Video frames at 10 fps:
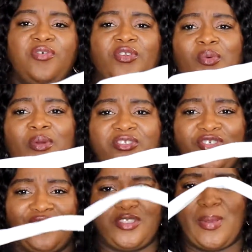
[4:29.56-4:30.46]
if you don't want
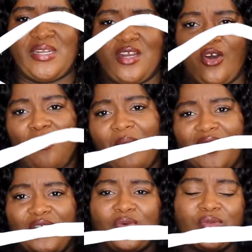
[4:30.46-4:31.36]
to spend a lot of
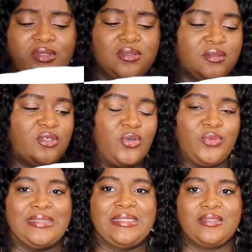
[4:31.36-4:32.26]
money on you know
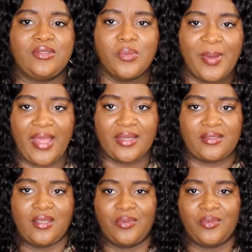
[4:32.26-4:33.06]
seasonal bags